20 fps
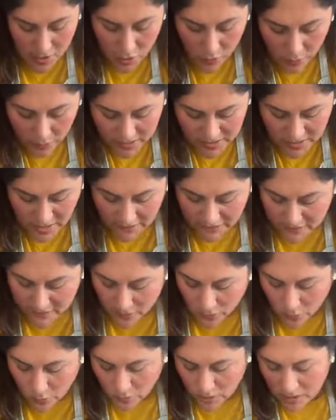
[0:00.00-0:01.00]
I always
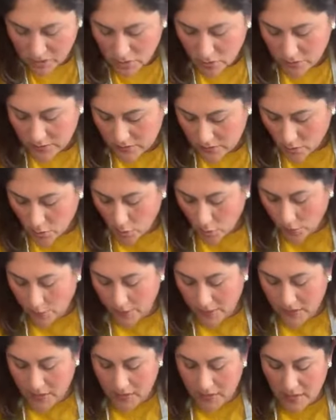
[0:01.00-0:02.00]
have the windows
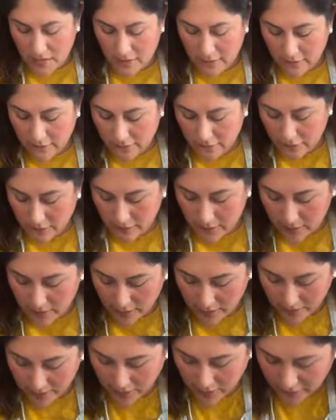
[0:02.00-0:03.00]
open
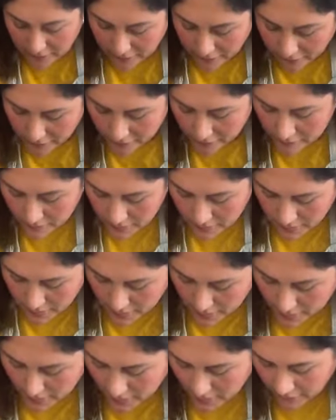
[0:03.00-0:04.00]
from my craft room
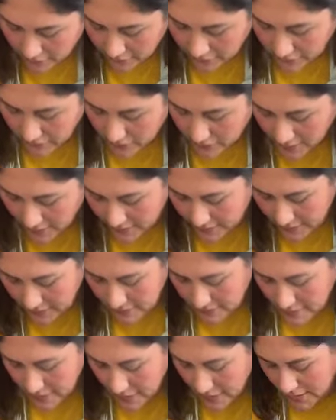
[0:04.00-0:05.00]
and I feel
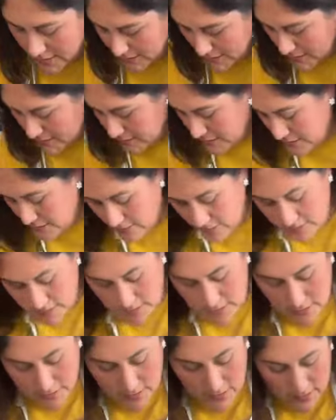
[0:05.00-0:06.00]
like the dust
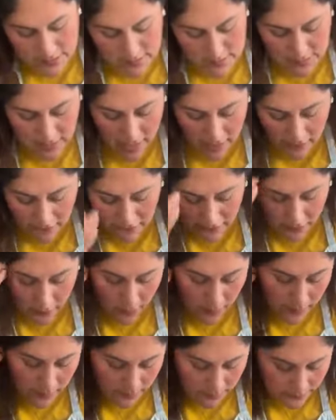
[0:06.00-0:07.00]
is
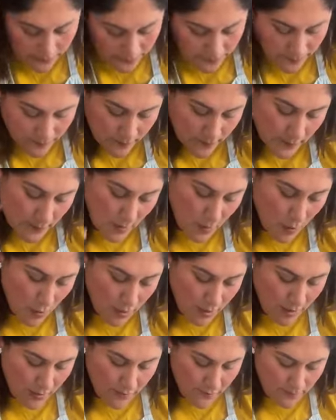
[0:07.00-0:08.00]
everywhere.
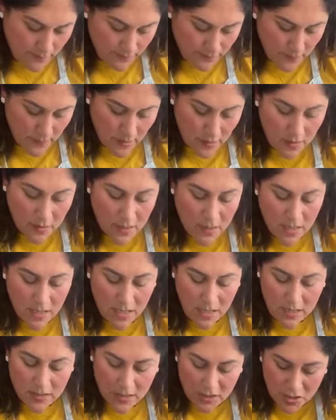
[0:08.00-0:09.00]
Okay,
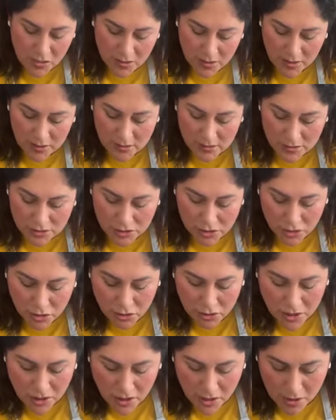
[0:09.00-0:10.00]
either you can
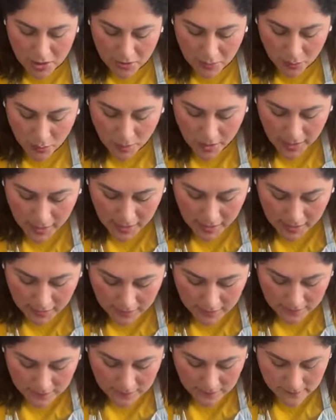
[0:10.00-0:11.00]
turn the other
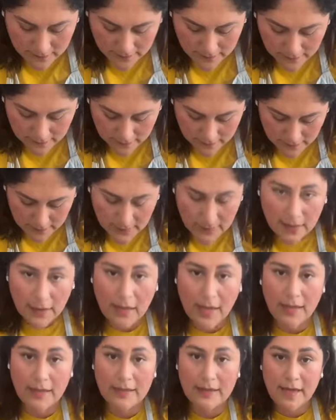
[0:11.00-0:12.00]
way
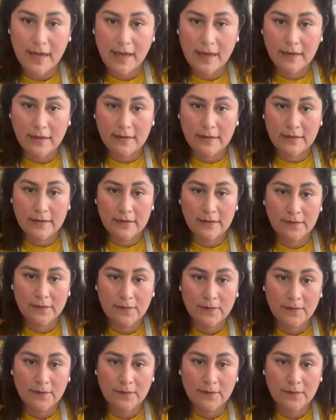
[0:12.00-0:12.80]
like that,